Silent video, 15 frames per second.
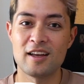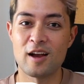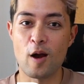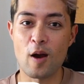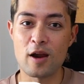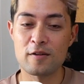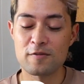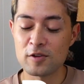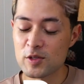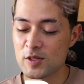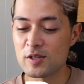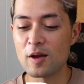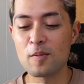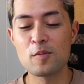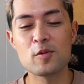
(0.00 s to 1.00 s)
Alright, for
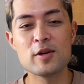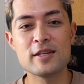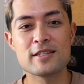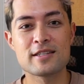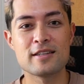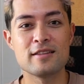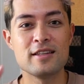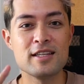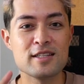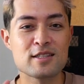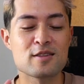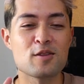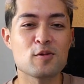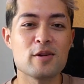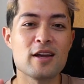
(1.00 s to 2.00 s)
some reason these
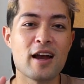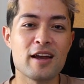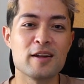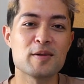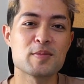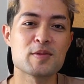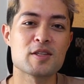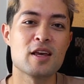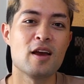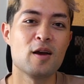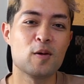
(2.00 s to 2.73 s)
3 items